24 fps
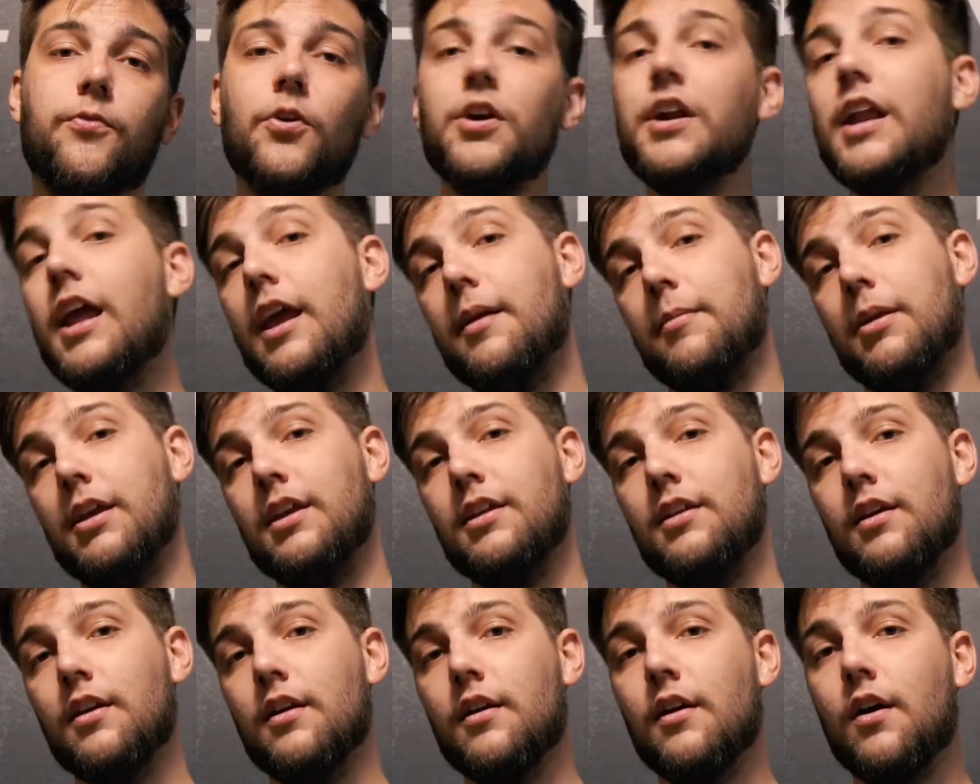For
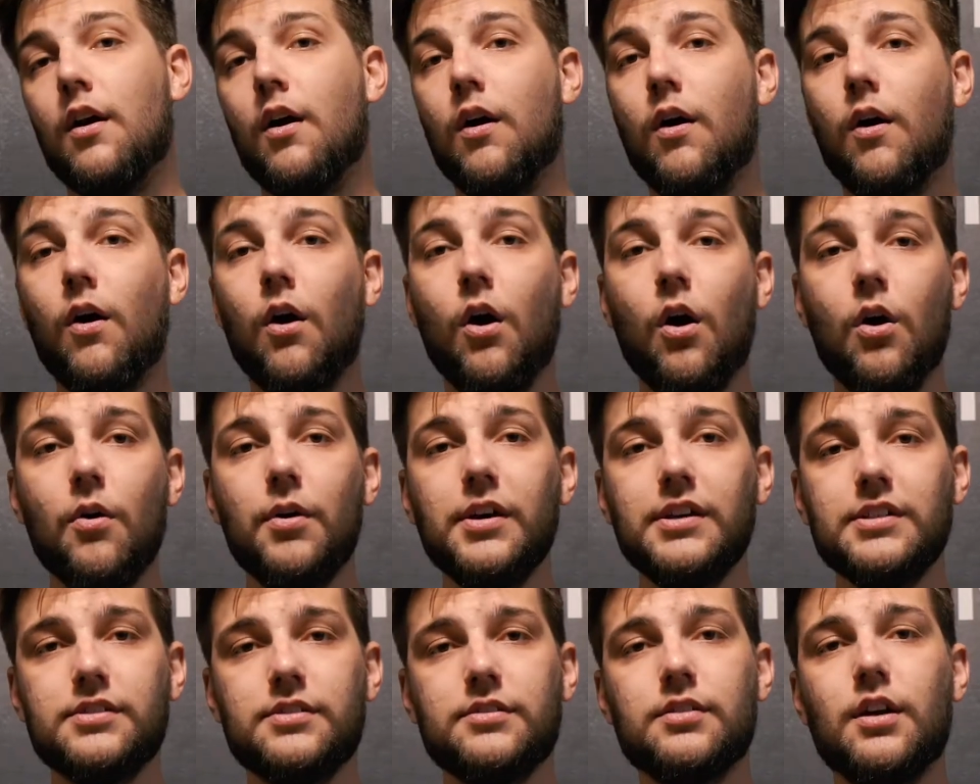naming,
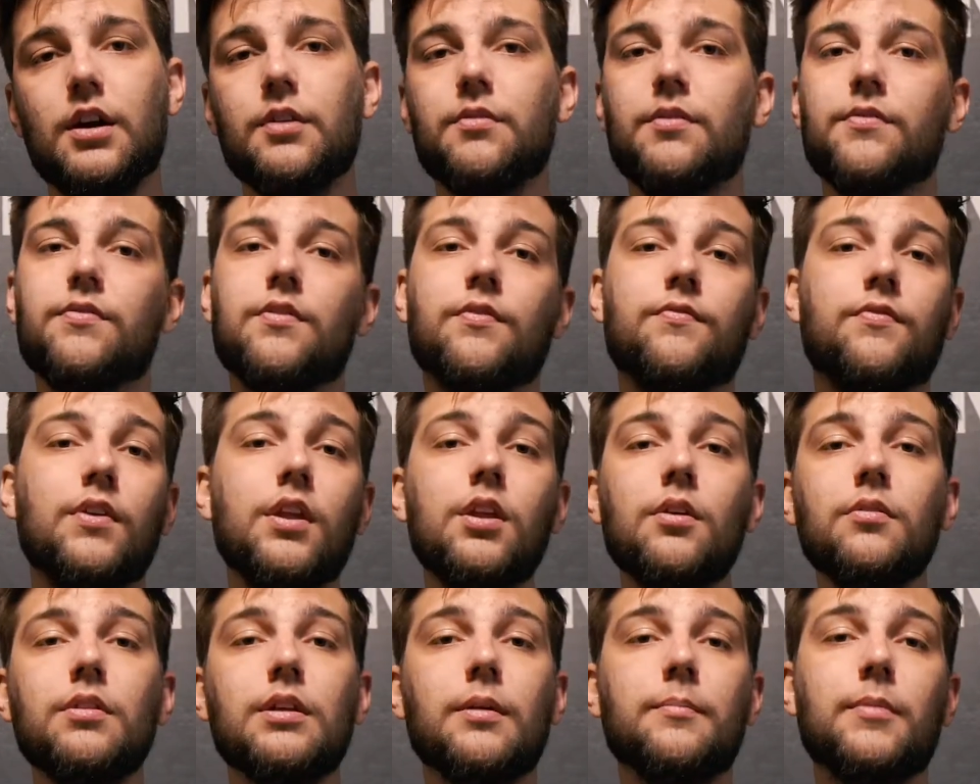always start with the
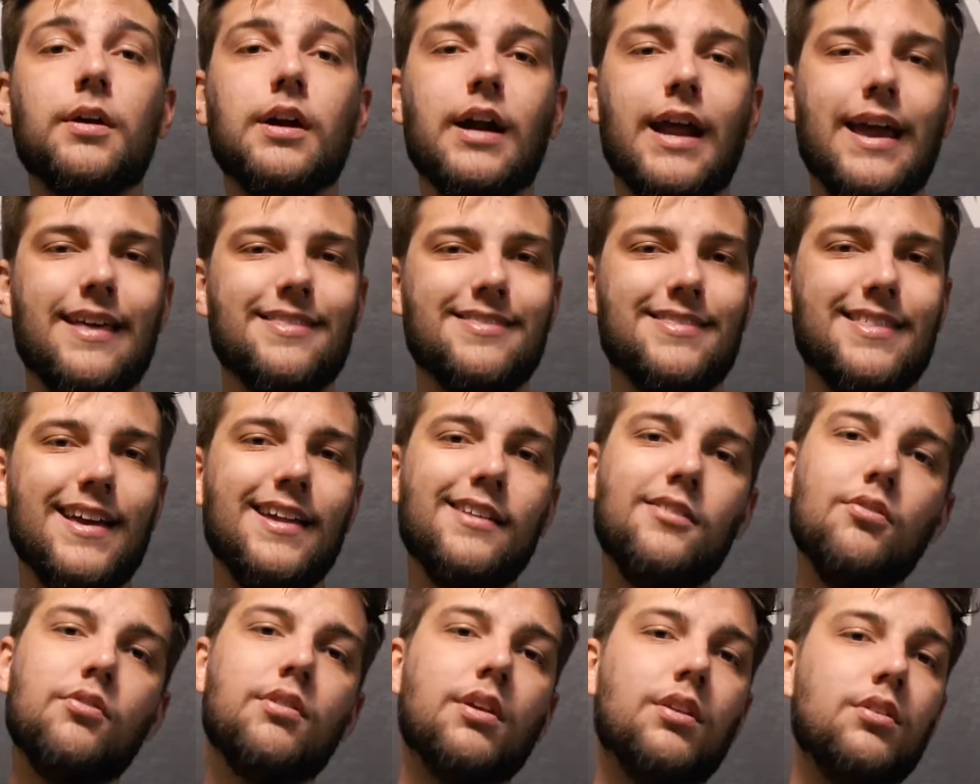video number and
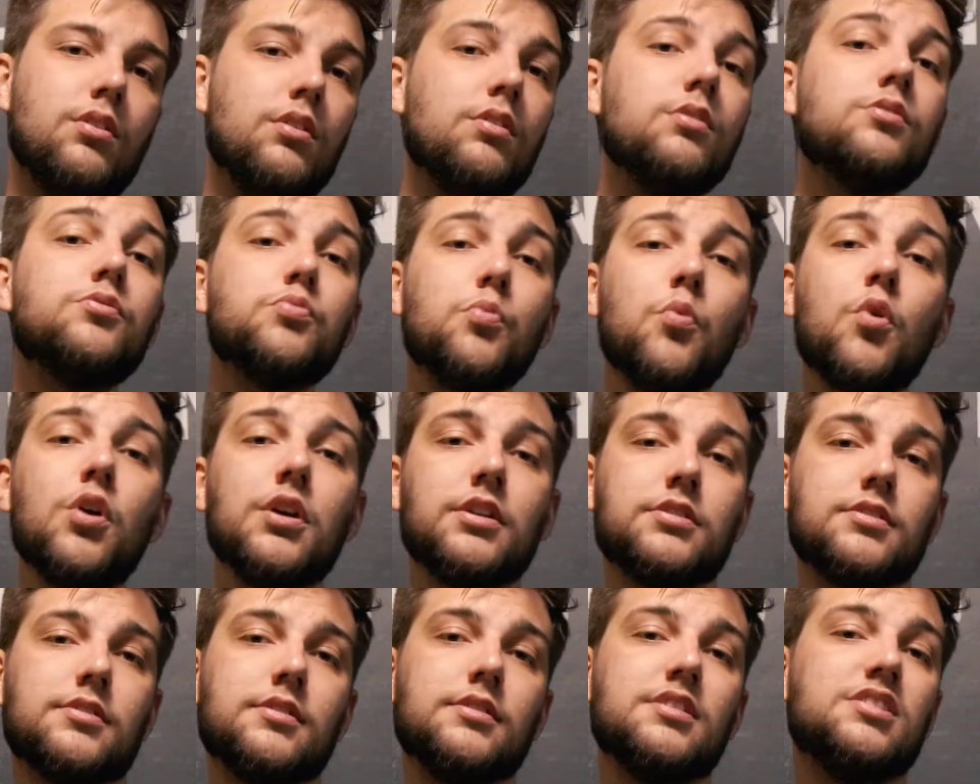then you can use
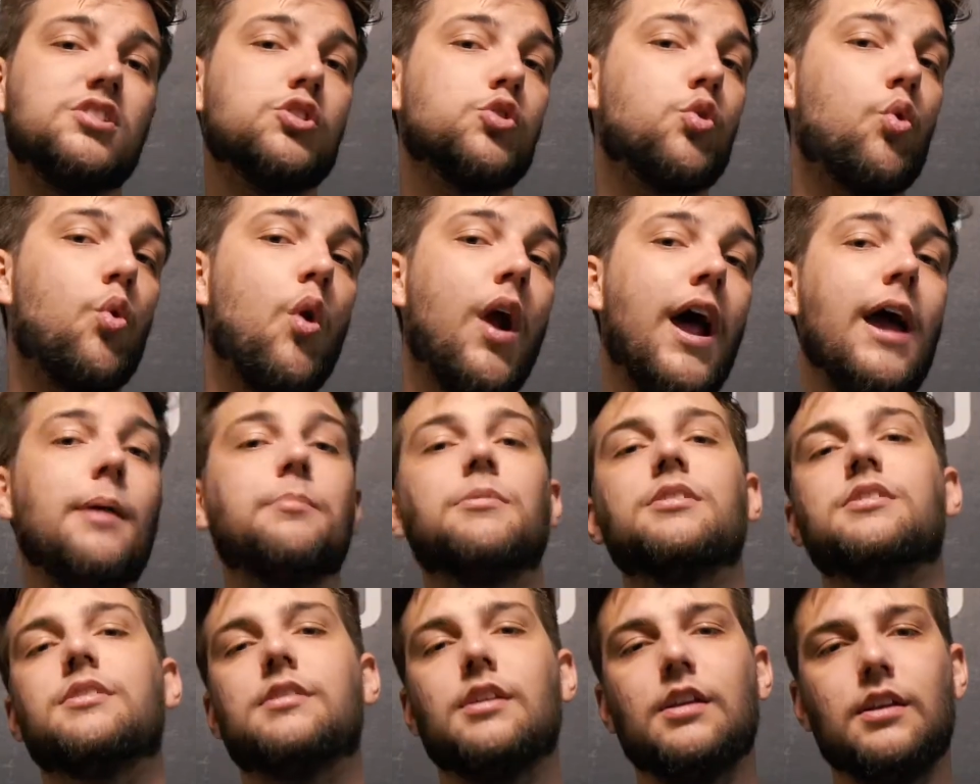words to describe
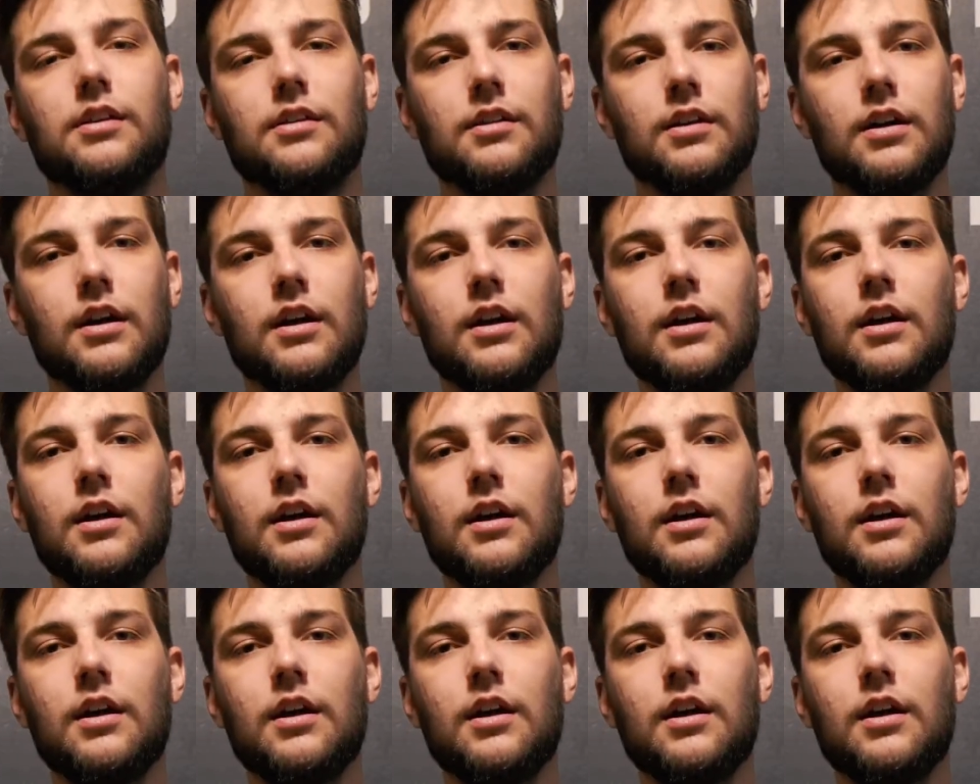the scene.